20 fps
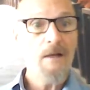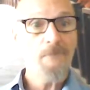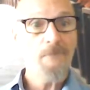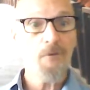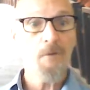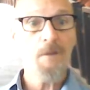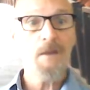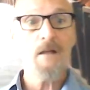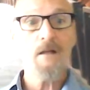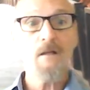
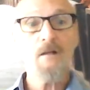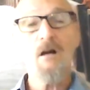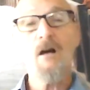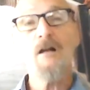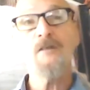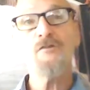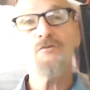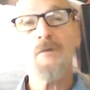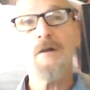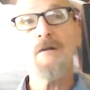for the
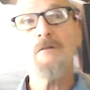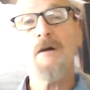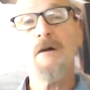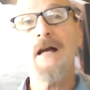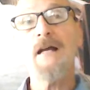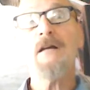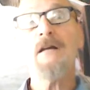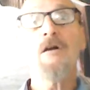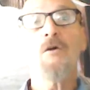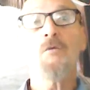country,
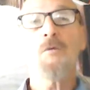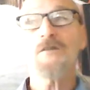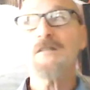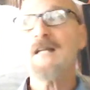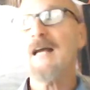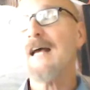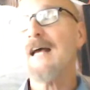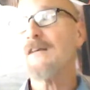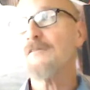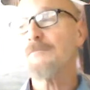right? Which
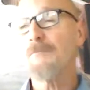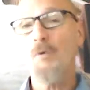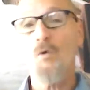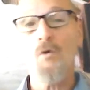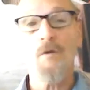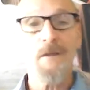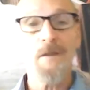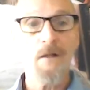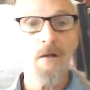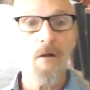has
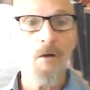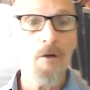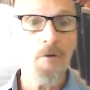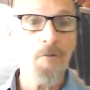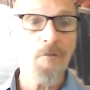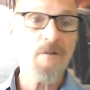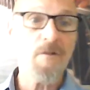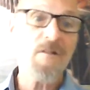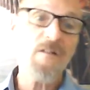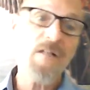more than
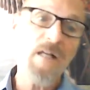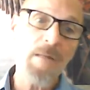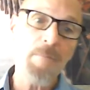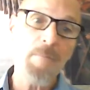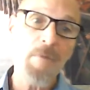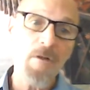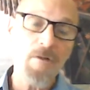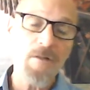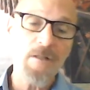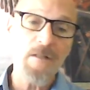110
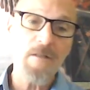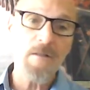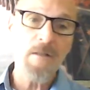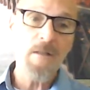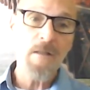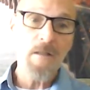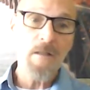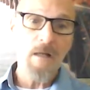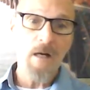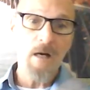million
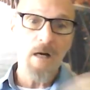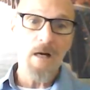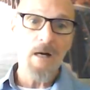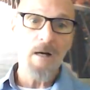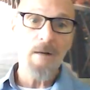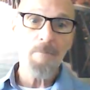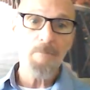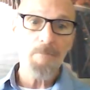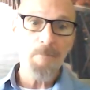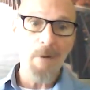
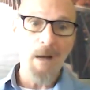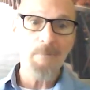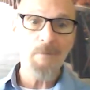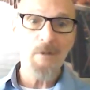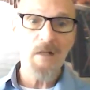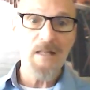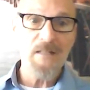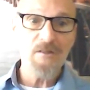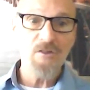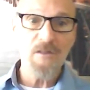uh,
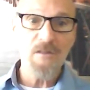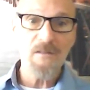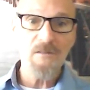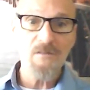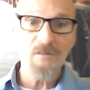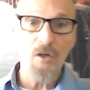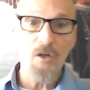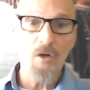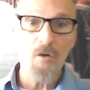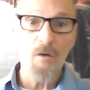population.
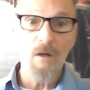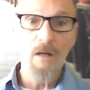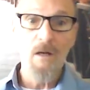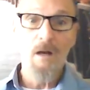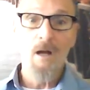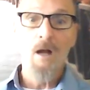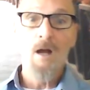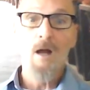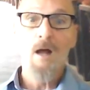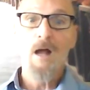So
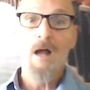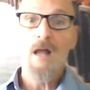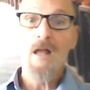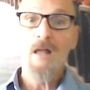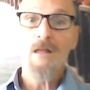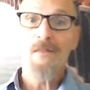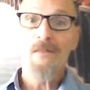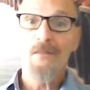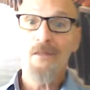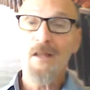
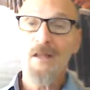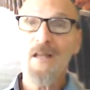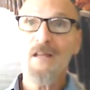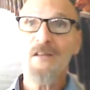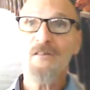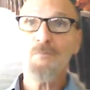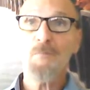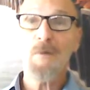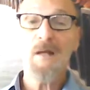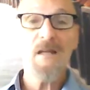
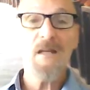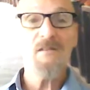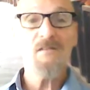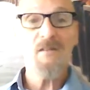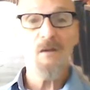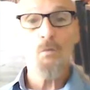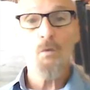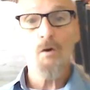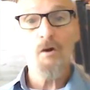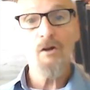this means
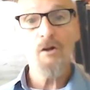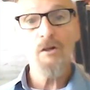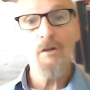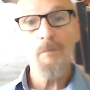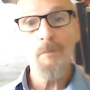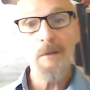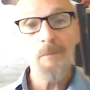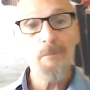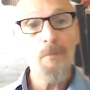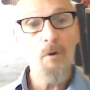that we're going to
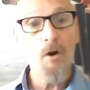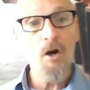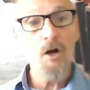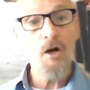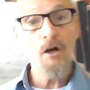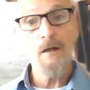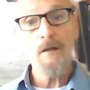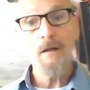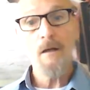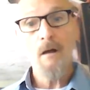be
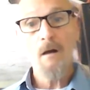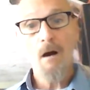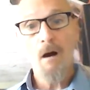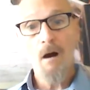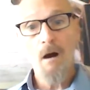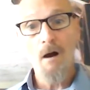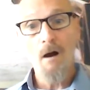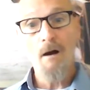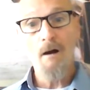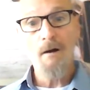part
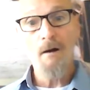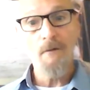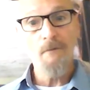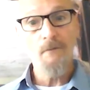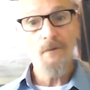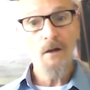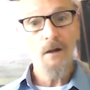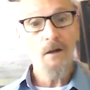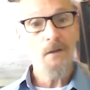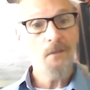of
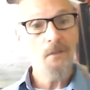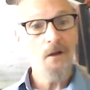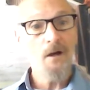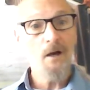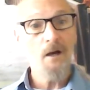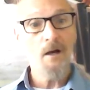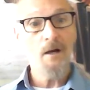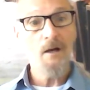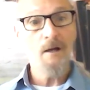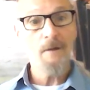
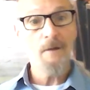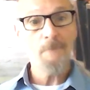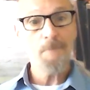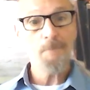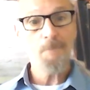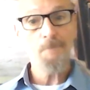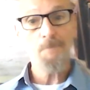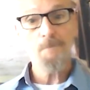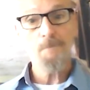the